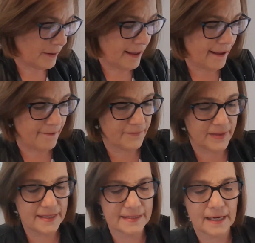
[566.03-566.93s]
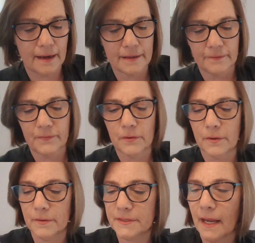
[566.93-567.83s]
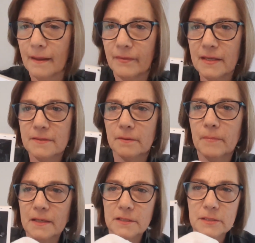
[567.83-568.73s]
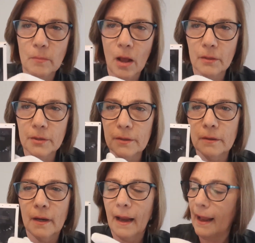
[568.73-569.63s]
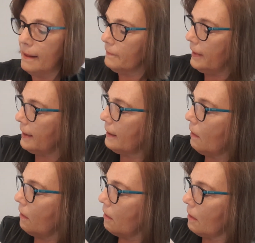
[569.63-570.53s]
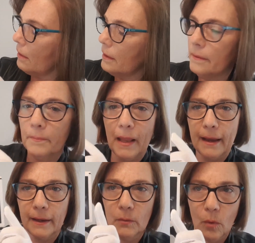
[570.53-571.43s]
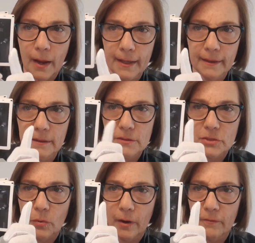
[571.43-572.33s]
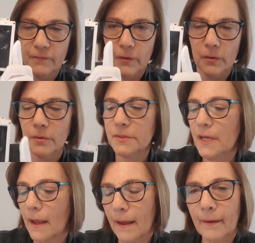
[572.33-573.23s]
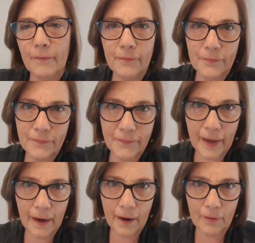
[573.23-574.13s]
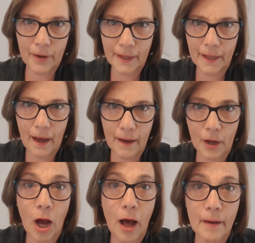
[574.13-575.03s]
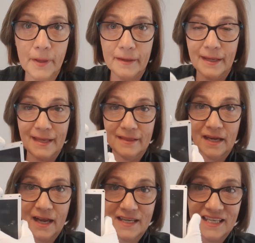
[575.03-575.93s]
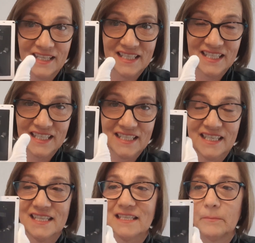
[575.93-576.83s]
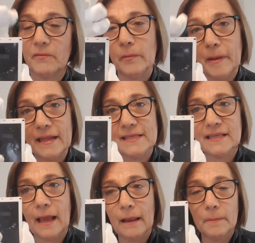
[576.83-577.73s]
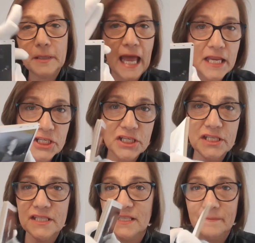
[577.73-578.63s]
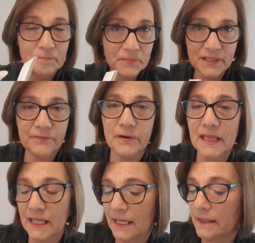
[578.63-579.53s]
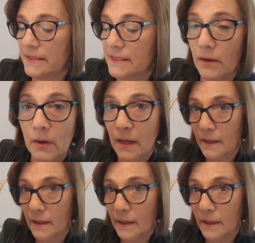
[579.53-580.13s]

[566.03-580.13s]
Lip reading: have these kind of photos. These are much smaller, and they are black and white, little square photos. Very common in the 1960s. Some of them had scalloped edges, different things. So